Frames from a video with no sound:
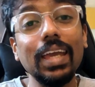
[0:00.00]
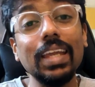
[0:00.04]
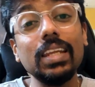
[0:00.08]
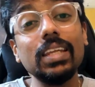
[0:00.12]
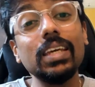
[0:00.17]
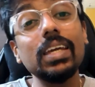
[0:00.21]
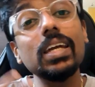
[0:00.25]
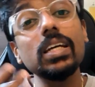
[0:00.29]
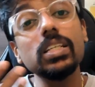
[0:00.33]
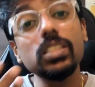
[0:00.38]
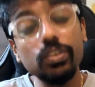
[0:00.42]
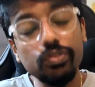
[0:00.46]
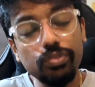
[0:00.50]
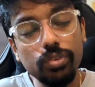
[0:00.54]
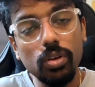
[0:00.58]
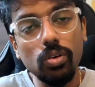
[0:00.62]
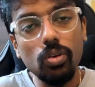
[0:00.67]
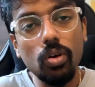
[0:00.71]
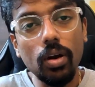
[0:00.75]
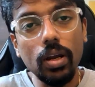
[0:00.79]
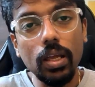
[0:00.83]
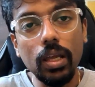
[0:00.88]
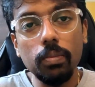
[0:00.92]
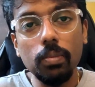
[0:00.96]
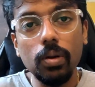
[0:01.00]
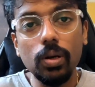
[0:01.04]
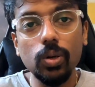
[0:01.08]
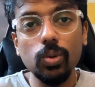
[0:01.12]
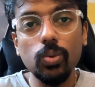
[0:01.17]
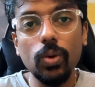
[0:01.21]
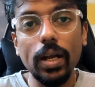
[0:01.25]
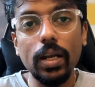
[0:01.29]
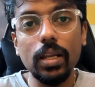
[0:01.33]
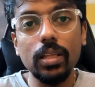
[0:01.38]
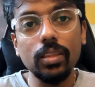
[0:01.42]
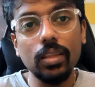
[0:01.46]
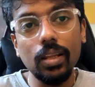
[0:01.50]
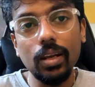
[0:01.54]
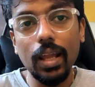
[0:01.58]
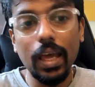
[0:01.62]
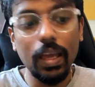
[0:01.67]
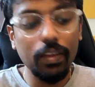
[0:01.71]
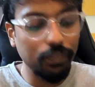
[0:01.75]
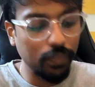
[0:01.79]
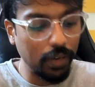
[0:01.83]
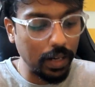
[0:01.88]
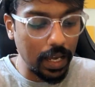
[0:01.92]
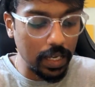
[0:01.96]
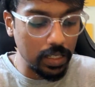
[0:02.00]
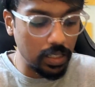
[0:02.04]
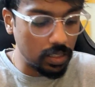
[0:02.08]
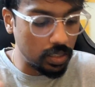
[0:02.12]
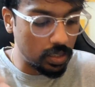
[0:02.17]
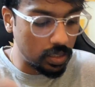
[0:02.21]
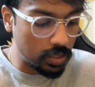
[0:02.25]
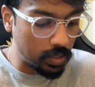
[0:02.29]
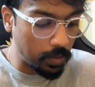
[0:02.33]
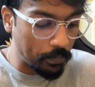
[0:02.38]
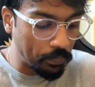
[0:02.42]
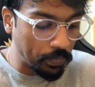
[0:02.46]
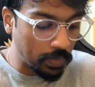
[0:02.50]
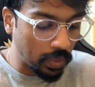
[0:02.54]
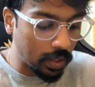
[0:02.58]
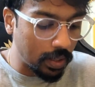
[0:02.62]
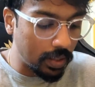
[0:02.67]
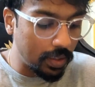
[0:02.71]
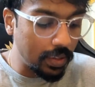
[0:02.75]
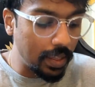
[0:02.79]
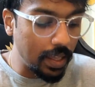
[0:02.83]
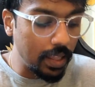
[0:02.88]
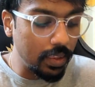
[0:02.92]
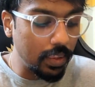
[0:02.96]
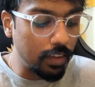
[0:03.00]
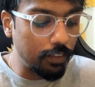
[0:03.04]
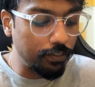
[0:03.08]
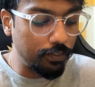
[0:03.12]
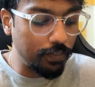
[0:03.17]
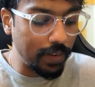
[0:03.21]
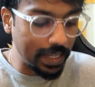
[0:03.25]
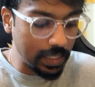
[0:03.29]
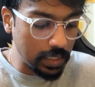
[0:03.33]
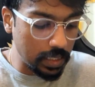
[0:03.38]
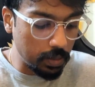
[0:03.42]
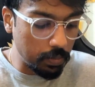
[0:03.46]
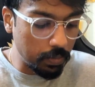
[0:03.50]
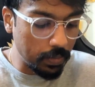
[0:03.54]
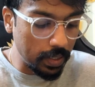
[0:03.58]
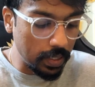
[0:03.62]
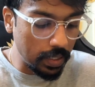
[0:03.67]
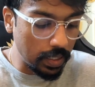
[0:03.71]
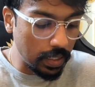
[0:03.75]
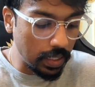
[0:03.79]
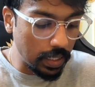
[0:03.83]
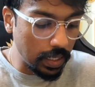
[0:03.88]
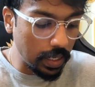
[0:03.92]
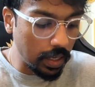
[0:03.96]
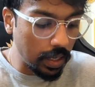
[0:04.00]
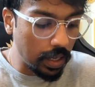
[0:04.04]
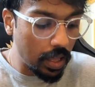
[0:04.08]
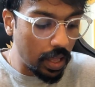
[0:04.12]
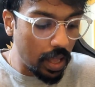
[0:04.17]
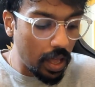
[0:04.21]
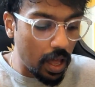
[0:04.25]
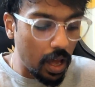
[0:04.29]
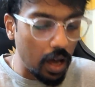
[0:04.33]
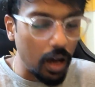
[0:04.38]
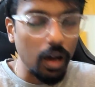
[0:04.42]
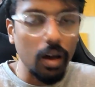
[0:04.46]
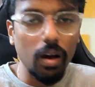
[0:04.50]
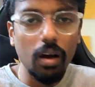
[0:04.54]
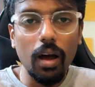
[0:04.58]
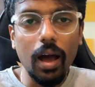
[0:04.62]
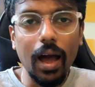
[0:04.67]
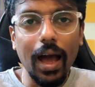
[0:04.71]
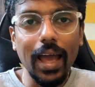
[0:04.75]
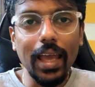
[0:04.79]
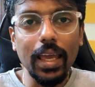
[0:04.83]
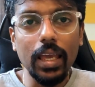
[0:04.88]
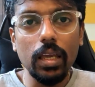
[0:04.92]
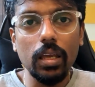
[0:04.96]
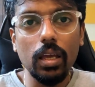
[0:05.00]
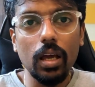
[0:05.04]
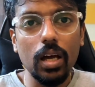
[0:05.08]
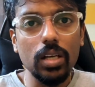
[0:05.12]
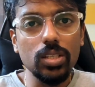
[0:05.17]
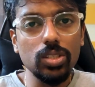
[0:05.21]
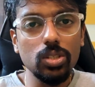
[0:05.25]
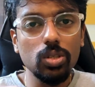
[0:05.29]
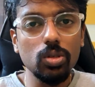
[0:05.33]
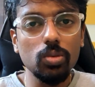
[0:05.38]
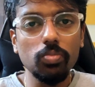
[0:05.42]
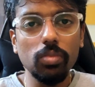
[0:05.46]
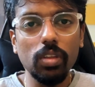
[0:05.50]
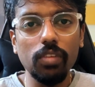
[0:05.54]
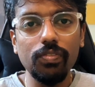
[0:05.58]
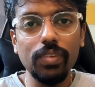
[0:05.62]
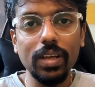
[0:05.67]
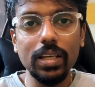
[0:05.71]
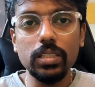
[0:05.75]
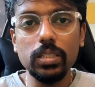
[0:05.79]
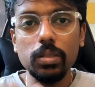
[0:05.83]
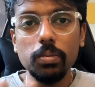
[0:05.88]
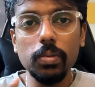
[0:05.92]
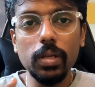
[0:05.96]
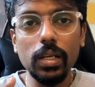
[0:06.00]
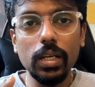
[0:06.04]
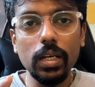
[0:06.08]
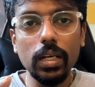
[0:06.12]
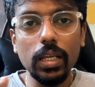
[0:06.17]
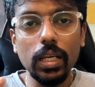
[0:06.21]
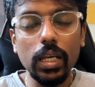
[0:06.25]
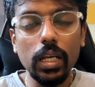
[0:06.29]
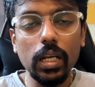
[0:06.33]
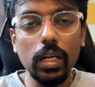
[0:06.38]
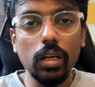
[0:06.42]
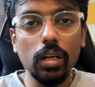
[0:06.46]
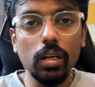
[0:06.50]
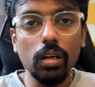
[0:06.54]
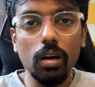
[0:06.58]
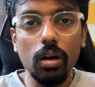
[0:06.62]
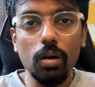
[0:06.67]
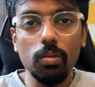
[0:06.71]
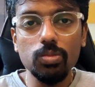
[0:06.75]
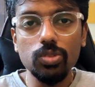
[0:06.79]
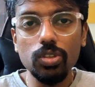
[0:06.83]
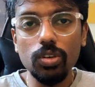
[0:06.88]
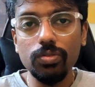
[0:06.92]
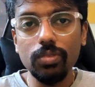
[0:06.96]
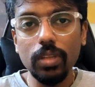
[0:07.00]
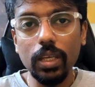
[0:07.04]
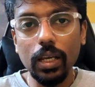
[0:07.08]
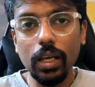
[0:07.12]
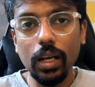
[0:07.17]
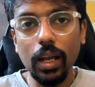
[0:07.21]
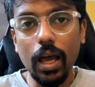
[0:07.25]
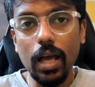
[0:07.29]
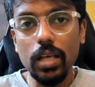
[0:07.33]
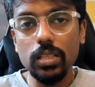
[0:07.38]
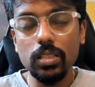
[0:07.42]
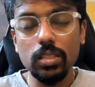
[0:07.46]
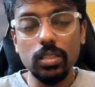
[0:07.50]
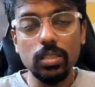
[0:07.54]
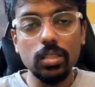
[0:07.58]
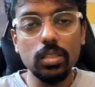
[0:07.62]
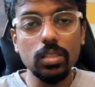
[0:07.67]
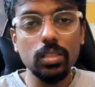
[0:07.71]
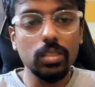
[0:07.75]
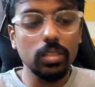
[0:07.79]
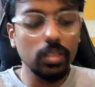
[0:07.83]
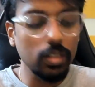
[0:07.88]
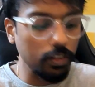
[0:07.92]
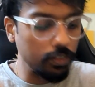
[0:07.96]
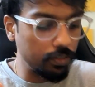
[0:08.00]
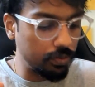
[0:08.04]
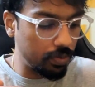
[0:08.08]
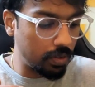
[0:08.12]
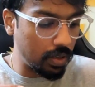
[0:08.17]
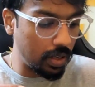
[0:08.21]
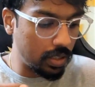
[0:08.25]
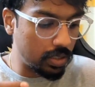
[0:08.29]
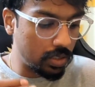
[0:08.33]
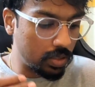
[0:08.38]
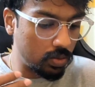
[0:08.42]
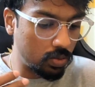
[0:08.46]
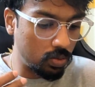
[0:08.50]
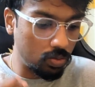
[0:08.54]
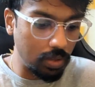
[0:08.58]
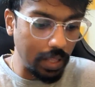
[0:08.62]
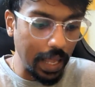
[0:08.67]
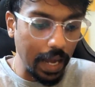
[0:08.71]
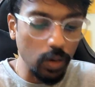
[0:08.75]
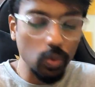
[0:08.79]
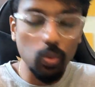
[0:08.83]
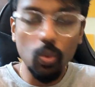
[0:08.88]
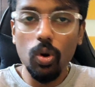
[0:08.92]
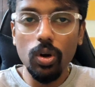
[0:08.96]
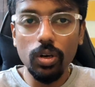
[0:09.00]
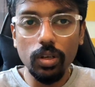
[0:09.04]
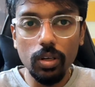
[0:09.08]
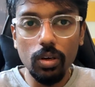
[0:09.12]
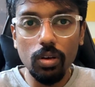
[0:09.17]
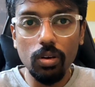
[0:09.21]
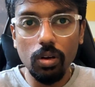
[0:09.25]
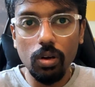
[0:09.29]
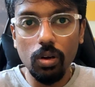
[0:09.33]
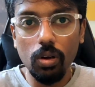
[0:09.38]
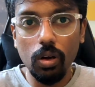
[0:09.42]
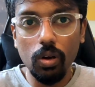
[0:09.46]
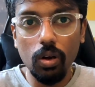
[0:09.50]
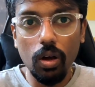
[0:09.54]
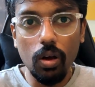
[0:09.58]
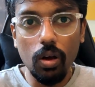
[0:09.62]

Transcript: in case if you're not able to attend the live classes. Then the flexibility, I assume the flexibility in terms of the classes and stuff, is that what you're